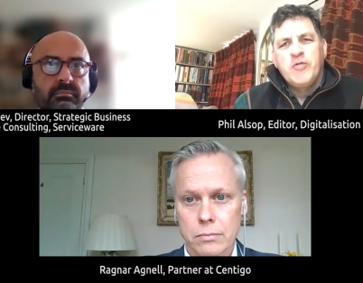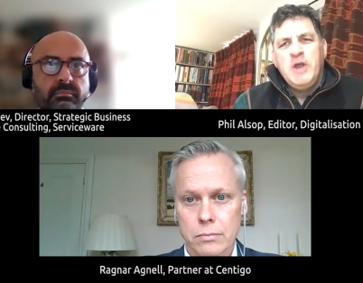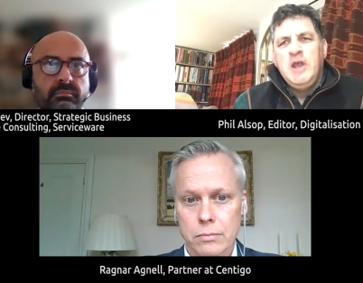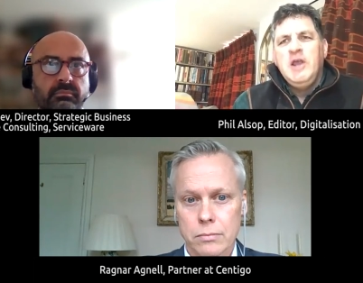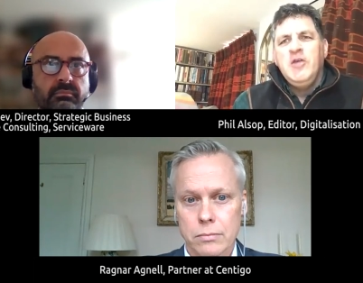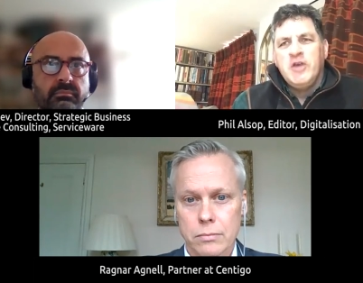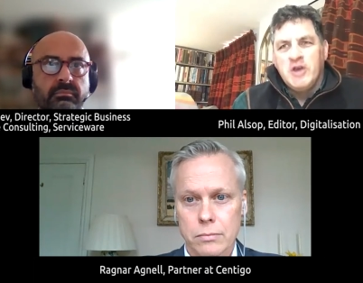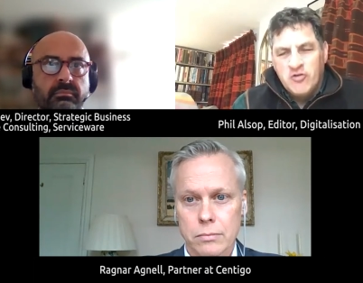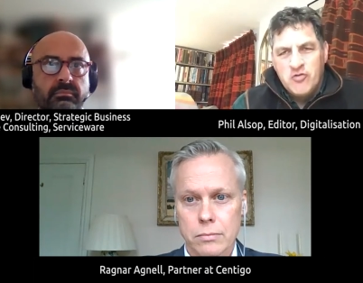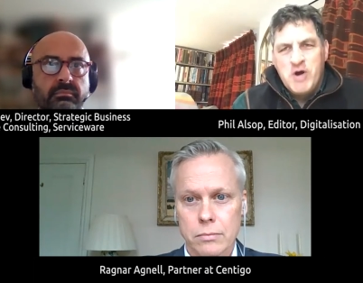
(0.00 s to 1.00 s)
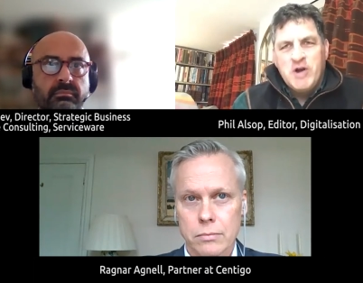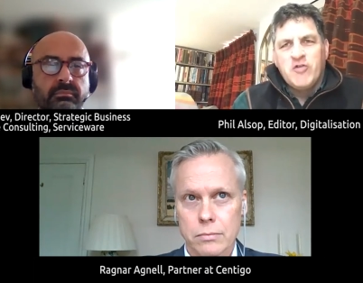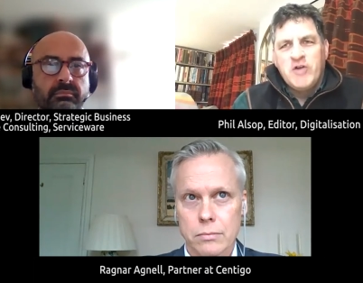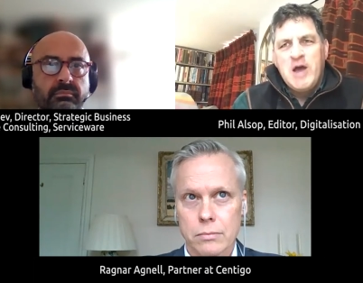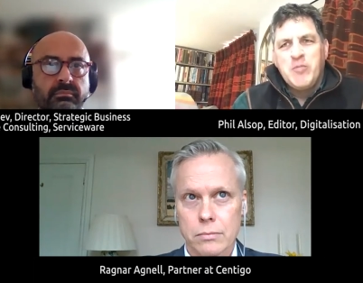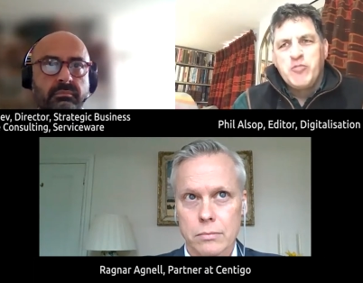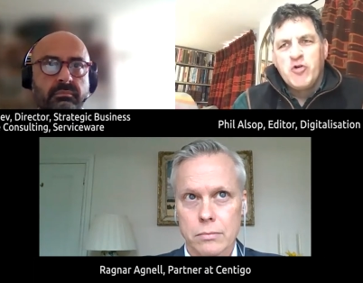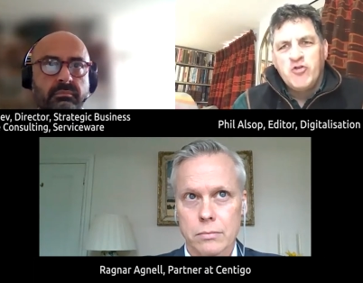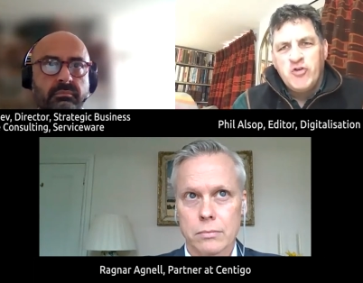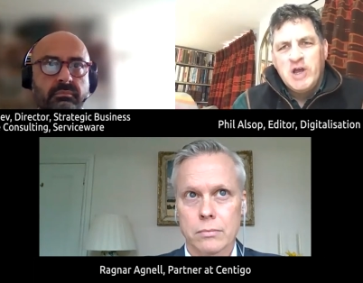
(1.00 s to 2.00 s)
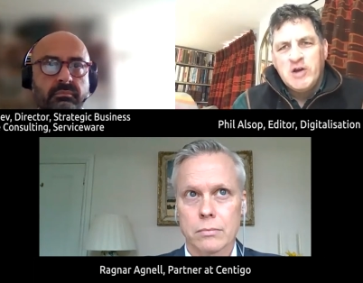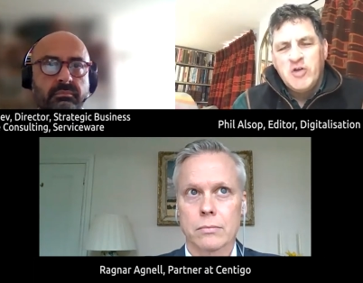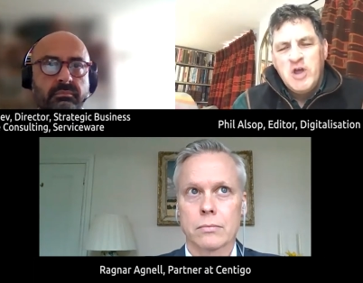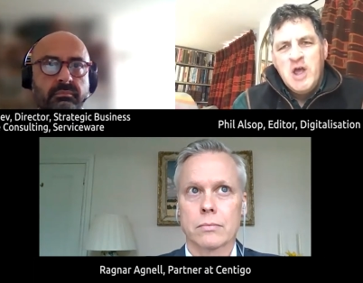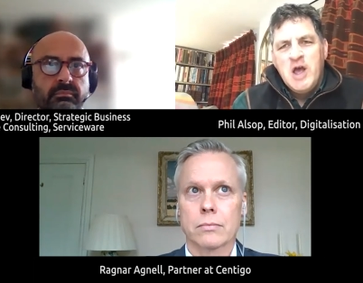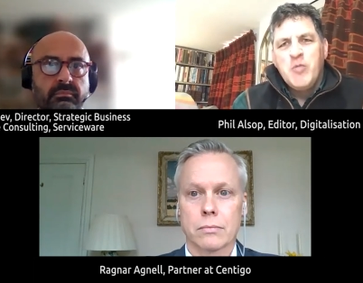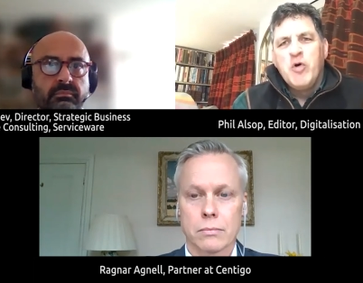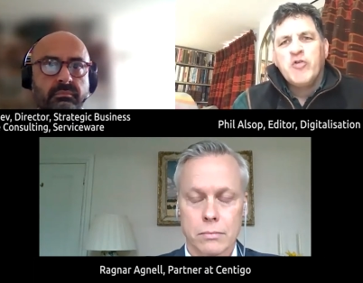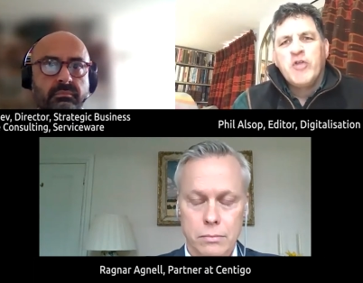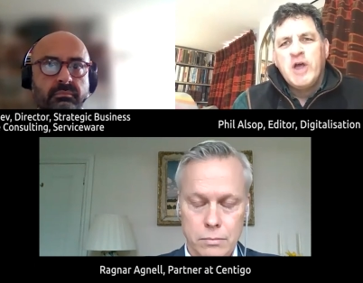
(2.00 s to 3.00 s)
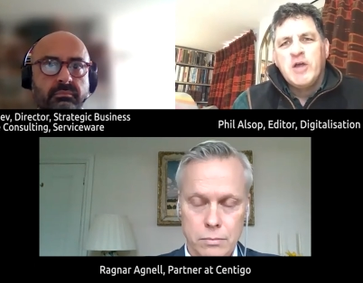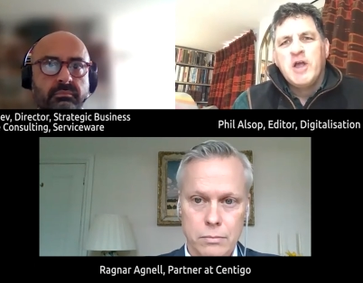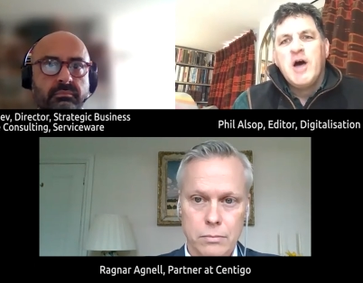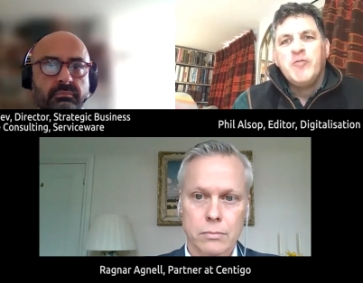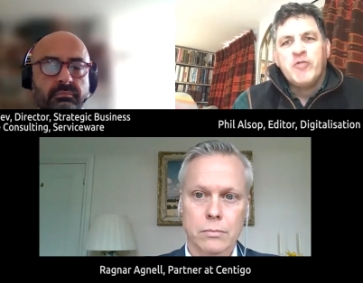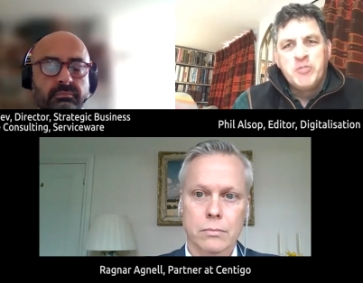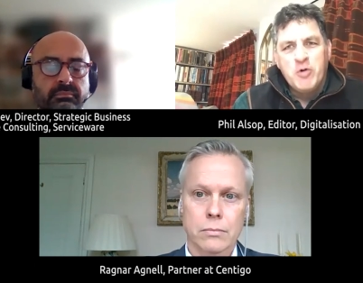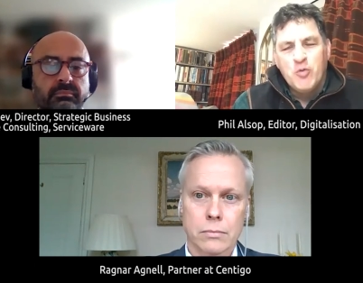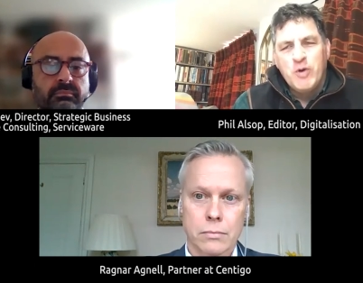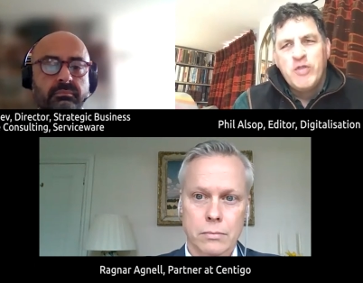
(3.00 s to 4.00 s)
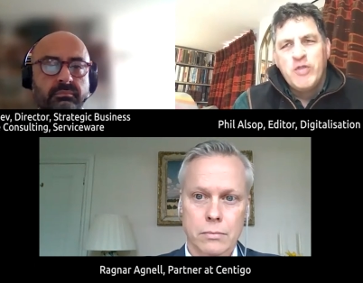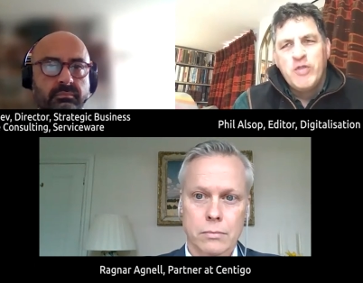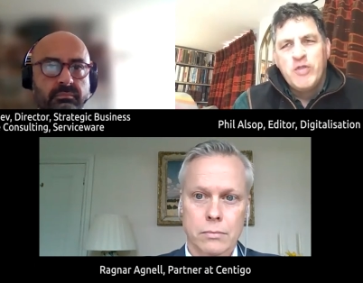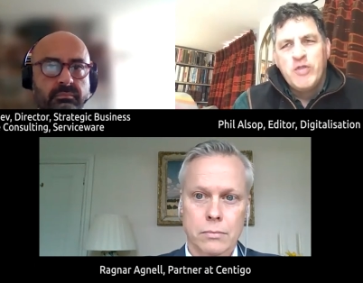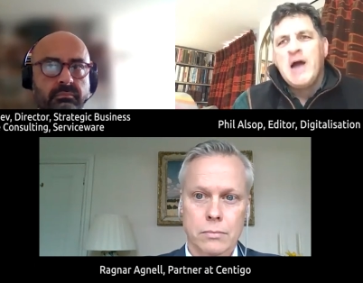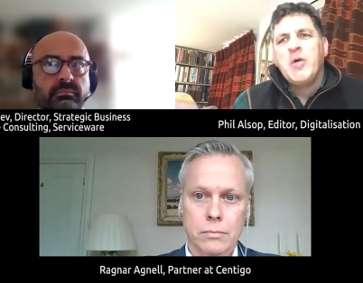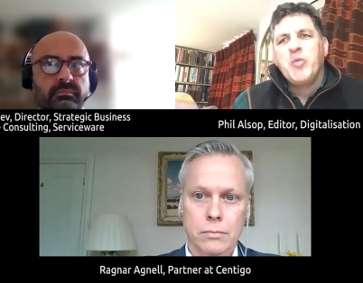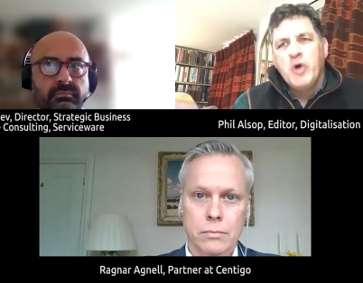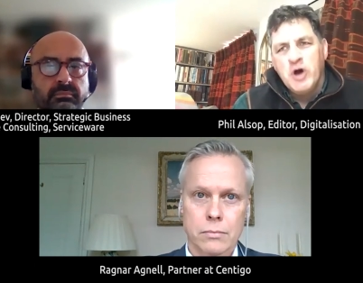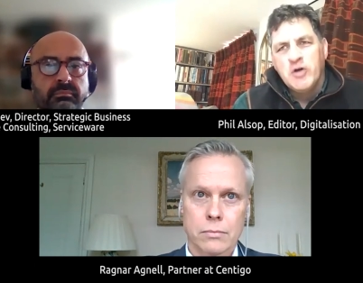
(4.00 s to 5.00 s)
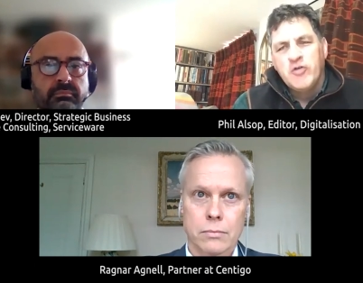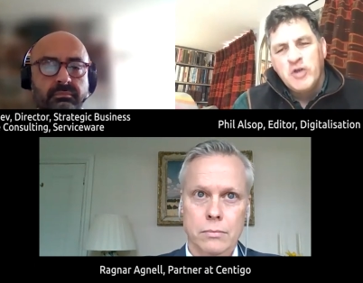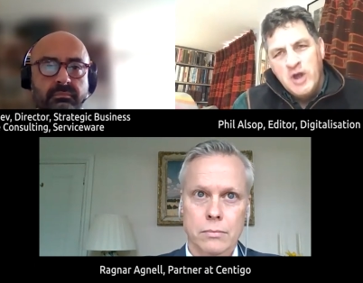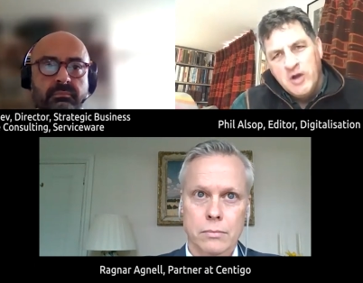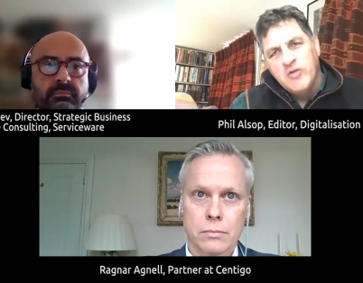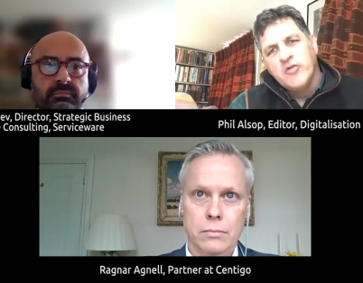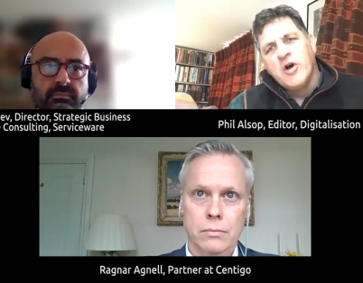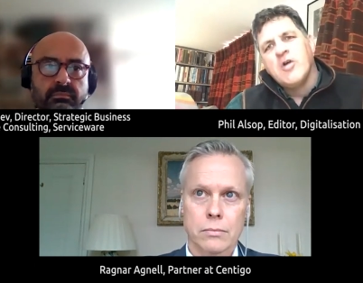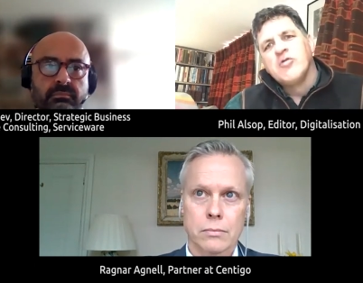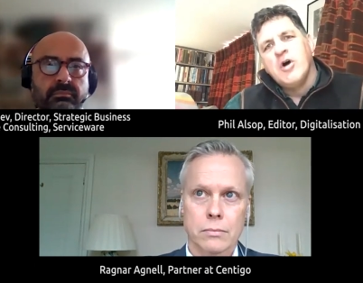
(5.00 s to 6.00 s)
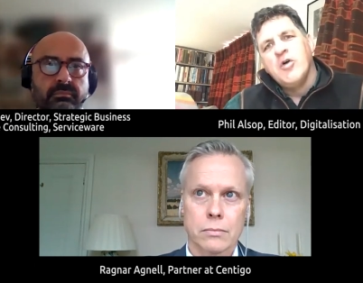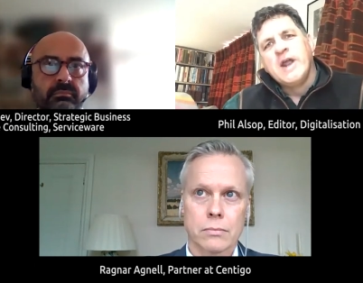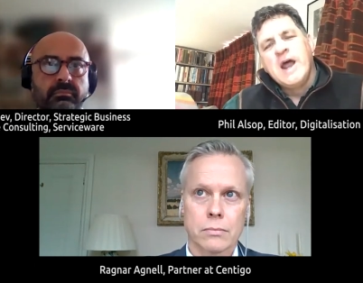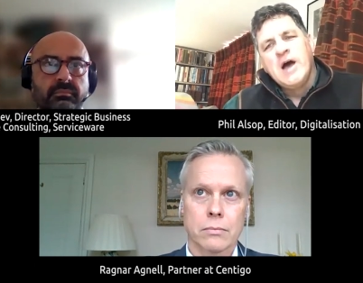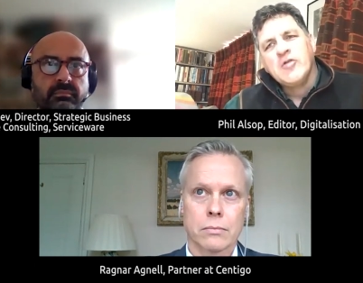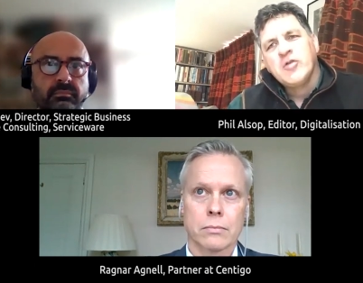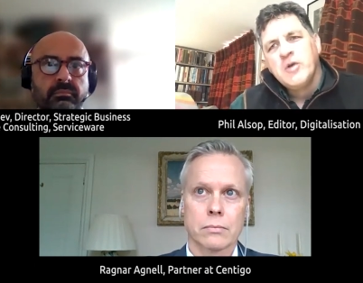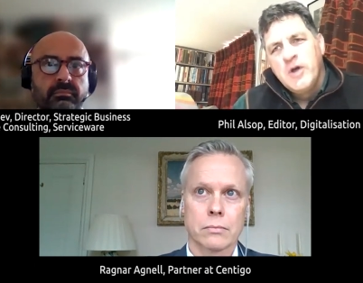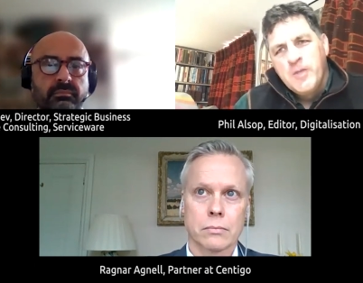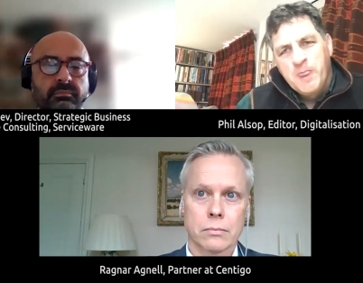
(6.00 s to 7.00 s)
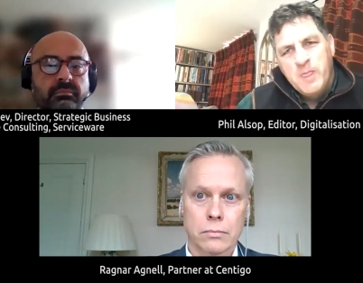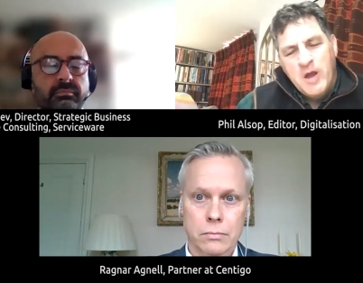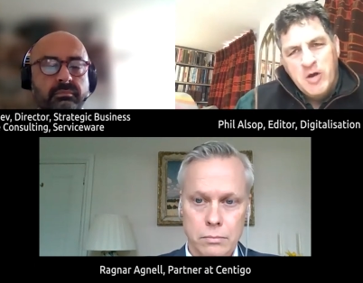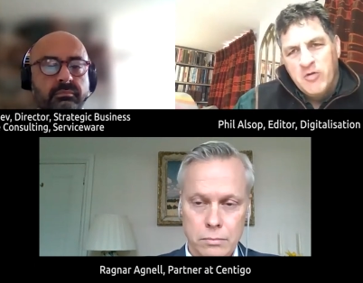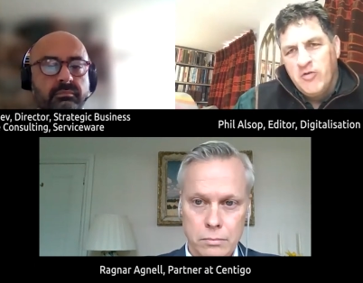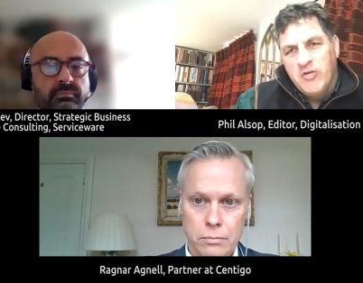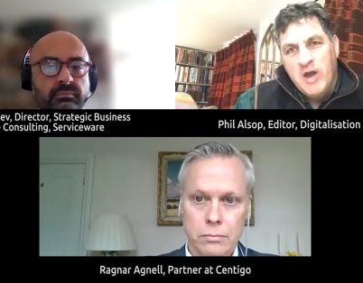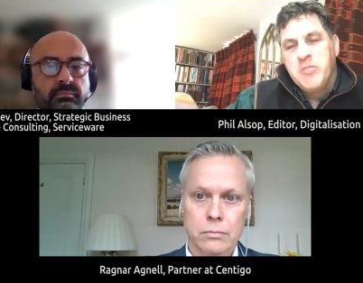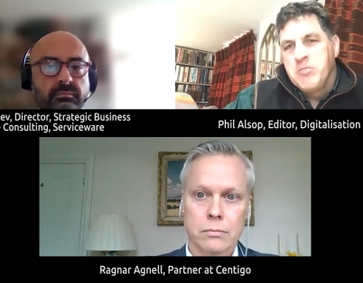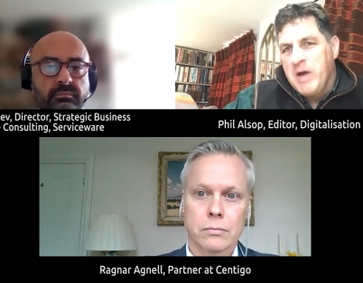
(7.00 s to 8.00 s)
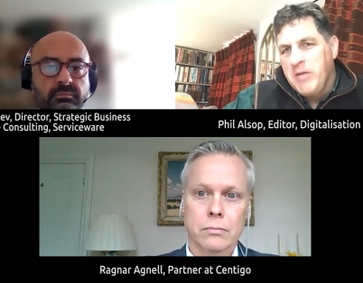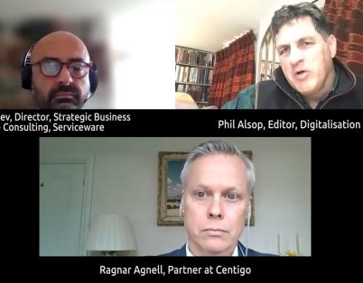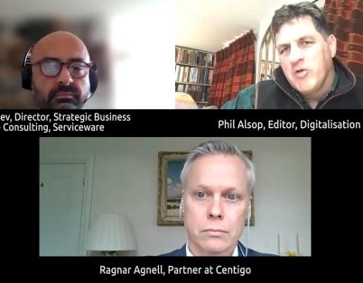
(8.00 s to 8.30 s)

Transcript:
Speaker 1: of easy-ish to understand project? And once they're comfortable with that, you know, how it works, to start rolling it out, you know, as you say, maybe